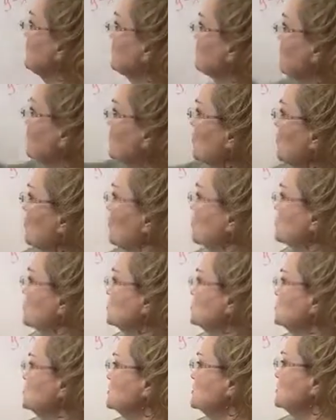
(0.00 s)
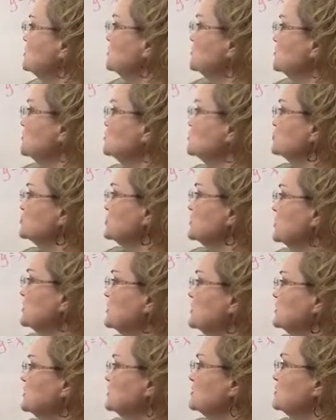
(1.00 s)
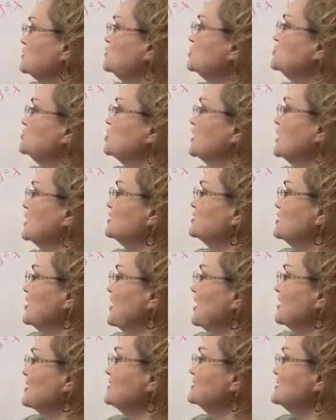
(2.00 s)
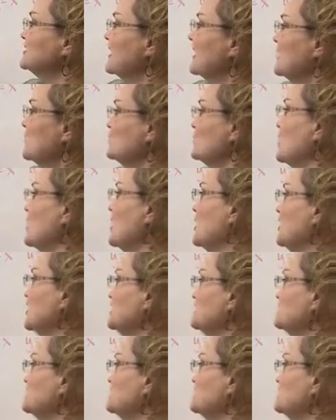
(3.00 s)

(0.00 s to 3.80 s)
For origin symmetry, you change x and y.